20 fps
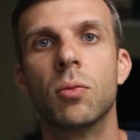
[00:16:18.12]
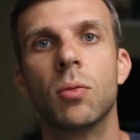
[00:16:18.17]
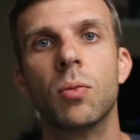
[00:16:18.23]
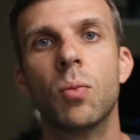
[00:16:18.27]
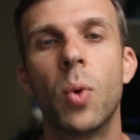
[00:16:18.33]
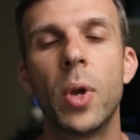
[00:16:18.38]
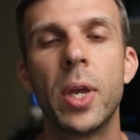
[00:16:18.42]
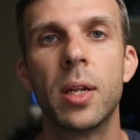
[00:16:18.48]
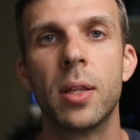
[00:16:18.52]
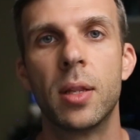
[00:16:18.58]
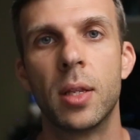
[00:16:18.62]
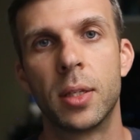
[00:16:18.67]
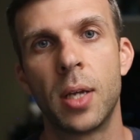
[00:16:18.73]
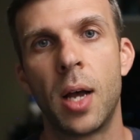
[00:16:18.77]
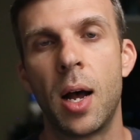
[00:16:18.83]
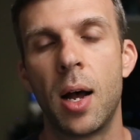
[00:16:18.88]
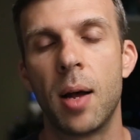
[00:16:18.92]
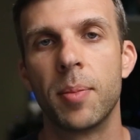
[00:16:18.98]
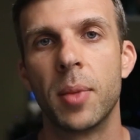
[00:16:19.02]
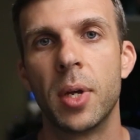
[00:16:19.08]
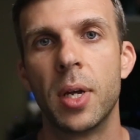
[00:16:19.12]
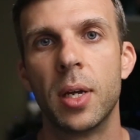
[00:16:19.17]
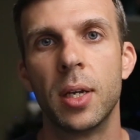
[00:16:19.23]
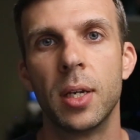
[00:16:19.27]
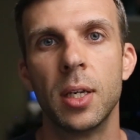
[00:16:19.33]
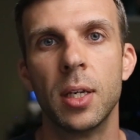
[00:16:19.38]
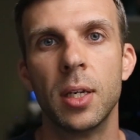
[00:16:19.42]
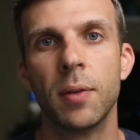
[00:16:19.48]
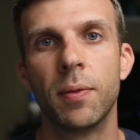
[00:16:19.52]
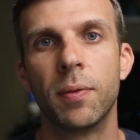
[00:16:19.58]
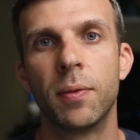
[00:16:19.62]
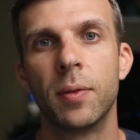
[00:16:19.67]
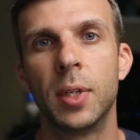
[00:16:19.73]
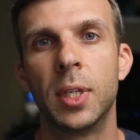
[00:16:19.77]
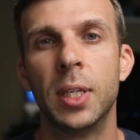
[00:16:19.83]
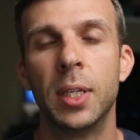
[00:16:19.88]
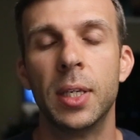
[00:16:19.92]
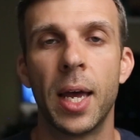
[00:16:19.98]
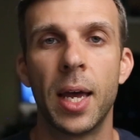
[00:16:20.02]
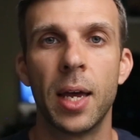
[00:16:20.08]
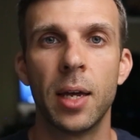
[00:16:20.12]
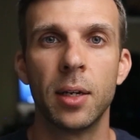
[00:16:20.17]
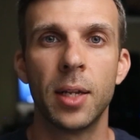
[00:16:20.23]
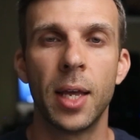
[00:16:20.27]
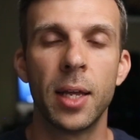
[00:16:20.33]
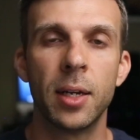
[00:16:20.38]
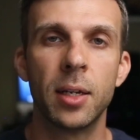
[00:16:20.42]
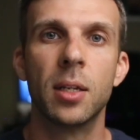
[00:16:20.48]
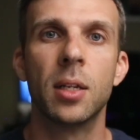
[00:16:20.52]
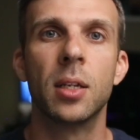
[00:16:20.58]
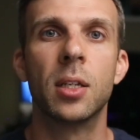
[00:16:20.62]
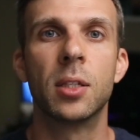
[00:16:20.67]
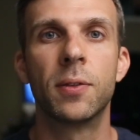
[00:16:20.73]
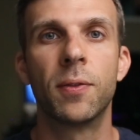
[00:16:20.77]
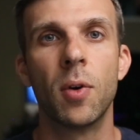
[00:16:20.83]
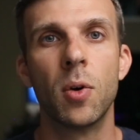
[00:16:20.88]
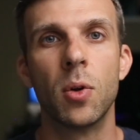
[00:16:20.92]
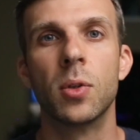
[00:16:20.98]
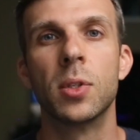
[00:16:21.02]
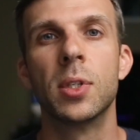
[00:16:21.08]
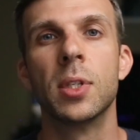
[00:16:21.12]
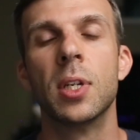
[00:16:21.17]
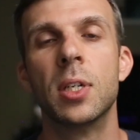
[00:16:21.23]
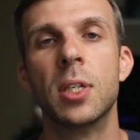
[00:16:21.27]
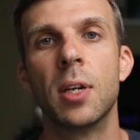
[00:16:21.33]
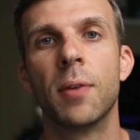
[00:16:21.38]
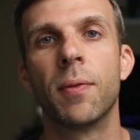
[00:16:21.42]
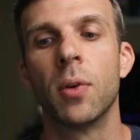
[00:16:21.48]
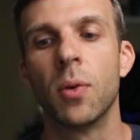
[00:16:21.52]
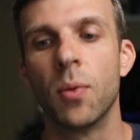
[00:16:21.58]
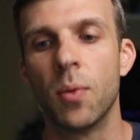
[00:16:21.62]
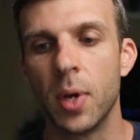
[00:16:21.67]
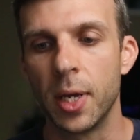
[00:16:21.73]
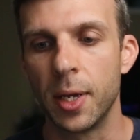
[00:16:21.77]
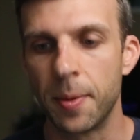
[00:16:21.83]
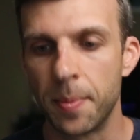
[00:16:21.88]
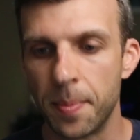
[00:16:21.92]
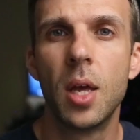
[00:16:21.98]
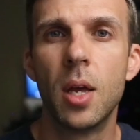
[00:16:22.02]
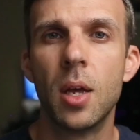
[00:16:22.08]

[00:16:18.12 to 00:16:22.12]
way to the top if he had edited his photos in a different way.